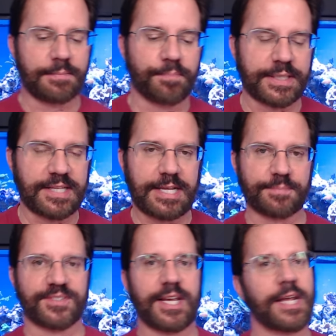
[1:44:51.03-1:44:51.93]
But they kept
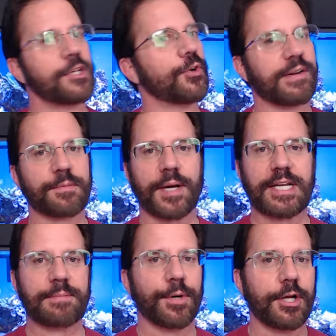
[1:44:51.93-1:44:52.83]
saying, you don't have to buy
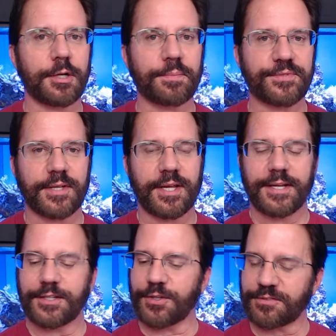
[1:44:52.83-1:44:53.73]
any bulbs.
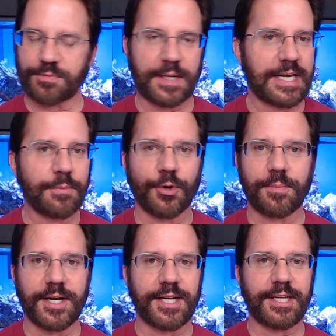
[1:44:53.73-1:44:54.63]
You don't spend any more
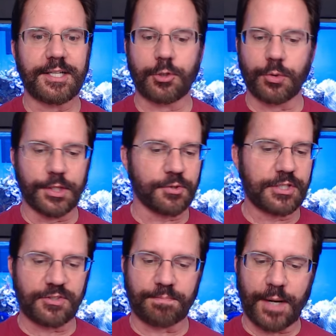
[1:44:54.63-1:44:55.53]
money. You literally
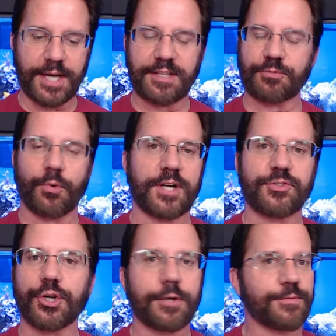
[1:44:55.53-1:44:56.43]
just buy this once.
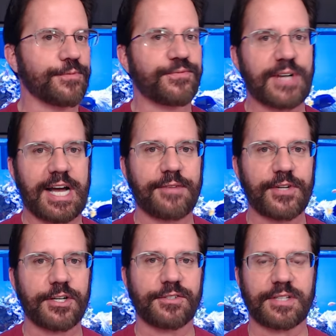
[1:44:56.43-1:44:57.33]
You're good for 5
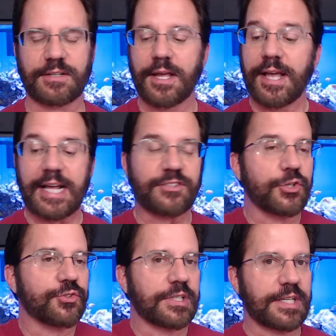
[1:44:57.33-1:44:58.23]
years, and it's
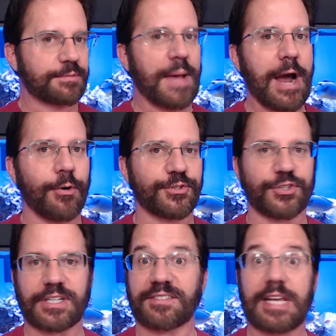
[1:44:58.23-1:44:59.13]
using less power, so you're
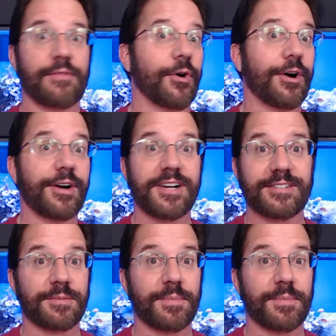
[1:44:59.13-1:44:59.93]
going to save all kinds of